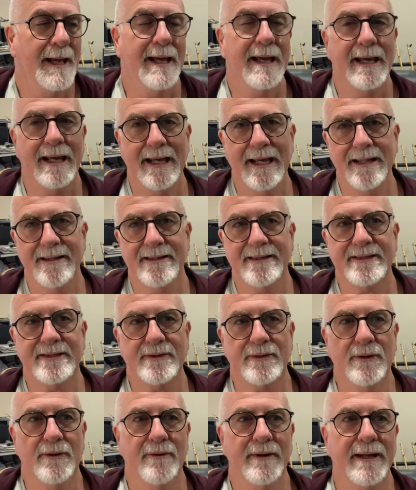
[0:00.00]
In this
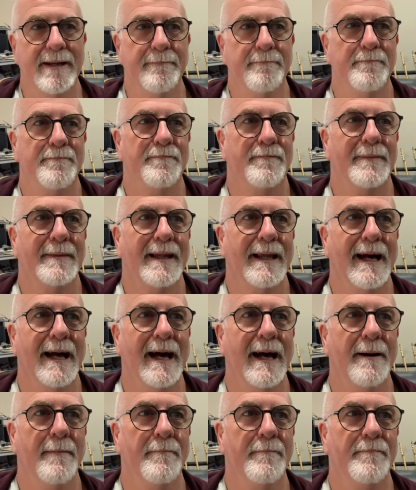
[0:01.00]
story,
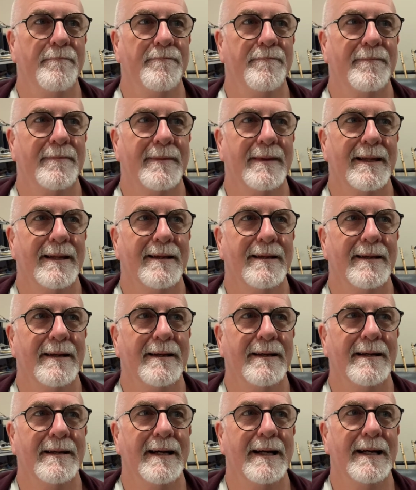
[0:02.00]

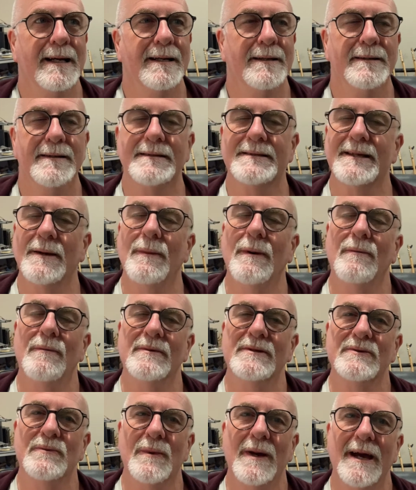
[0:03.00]
someone was
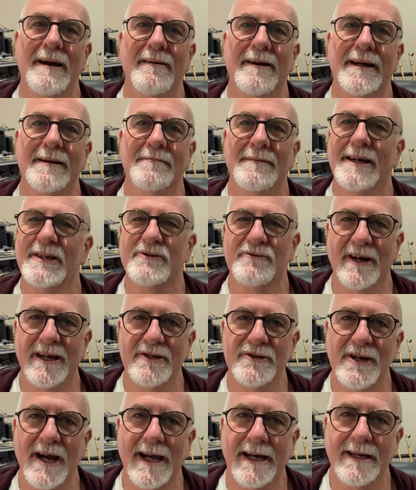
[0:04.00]
wearing a
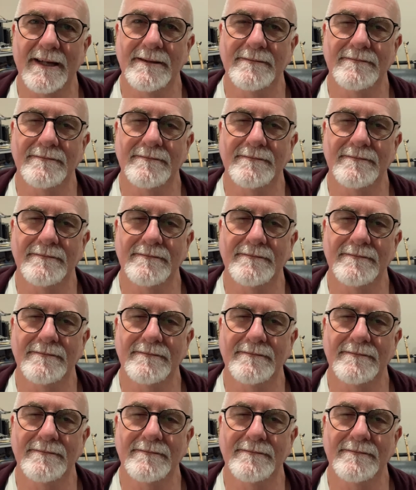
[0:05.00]
straitjacket.